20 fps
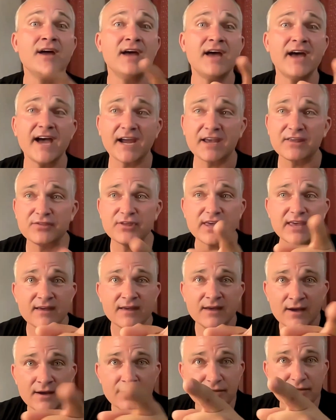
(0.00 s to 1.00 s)
Heck,
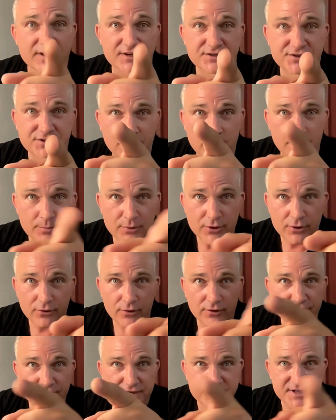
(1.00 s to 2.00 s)
the this
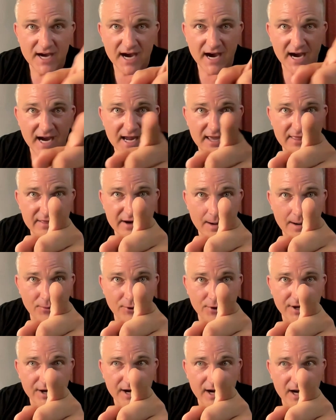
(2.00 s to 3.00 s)
computer, this eye that I'm
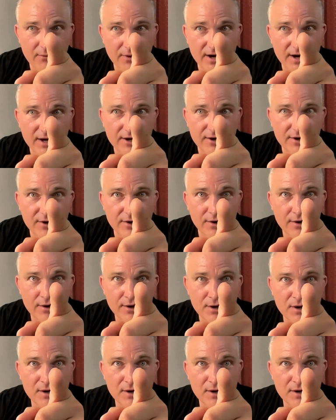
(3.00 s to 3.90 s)
looking at right here,